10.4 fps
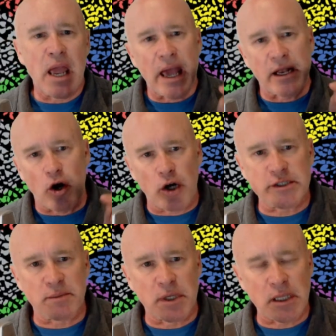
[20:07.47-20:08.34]
And
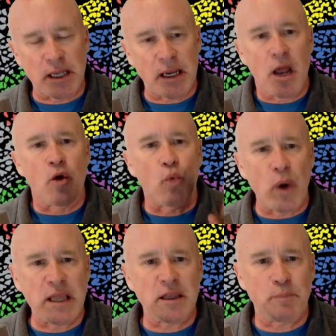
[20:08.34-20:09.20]
ultimately,
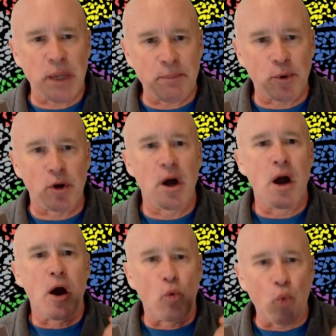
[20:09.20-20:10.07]
we the people
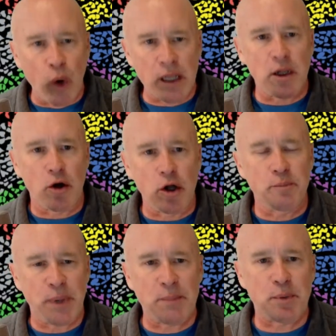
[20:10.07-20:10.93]
will
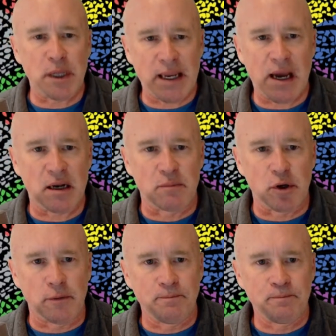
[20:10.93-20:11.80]
hold people
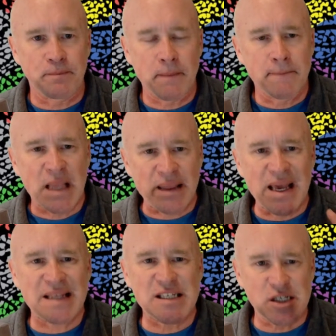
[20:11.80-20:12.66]
accountable. And
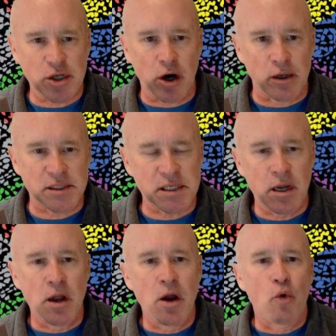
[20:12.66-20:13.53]
that starts
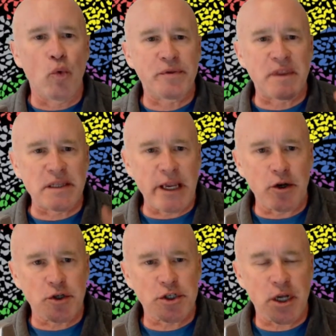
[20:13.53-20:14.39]
with the
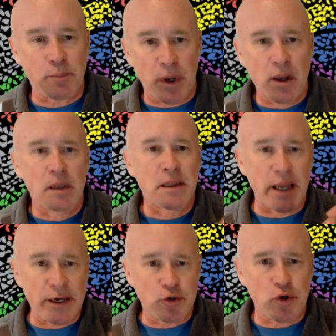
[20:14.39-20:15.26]
leadership
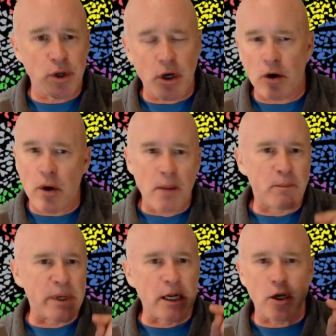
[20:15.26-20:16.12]
like Trudeau,
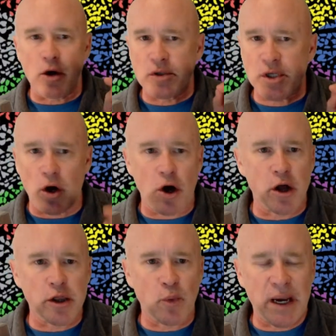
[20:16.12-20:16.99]
but it goes
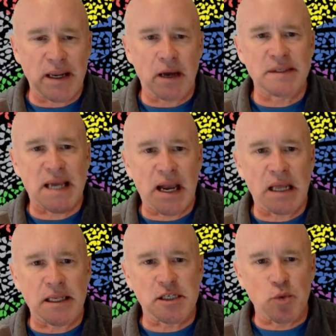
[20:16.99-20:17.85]
all the way down to
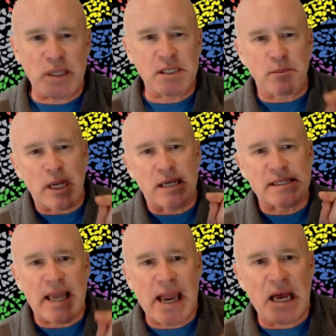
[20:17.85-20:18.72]
Ali Swenson,
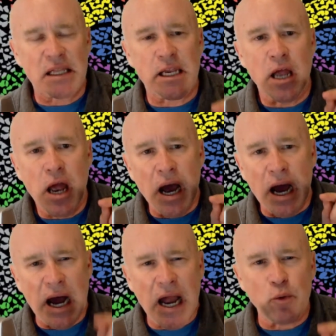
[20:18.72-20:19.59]
because Ali,
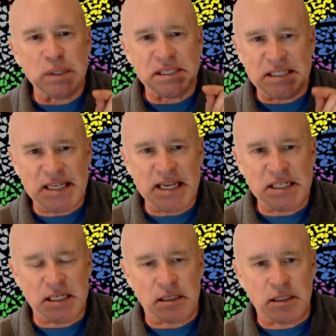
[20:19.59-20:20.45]
I was
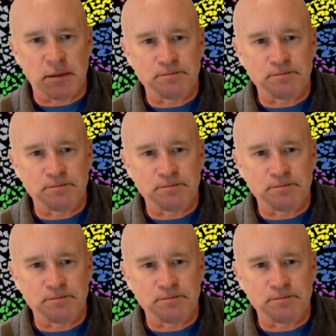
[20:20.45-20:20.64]
decent.